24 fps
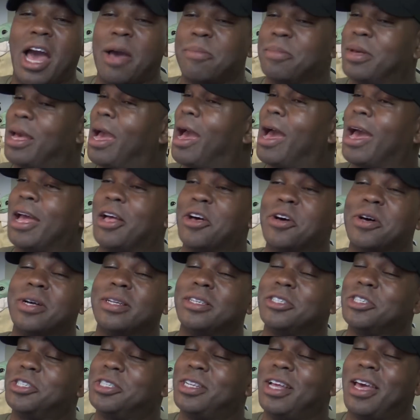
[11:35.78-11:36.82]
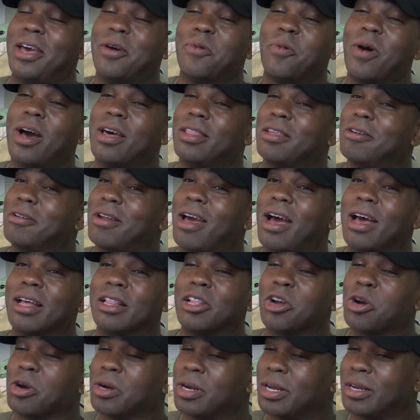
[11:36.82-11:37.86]
I mean, I don't understand why they're not
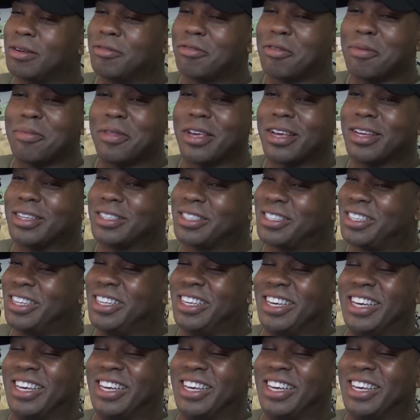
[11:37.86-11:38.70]
learning from this.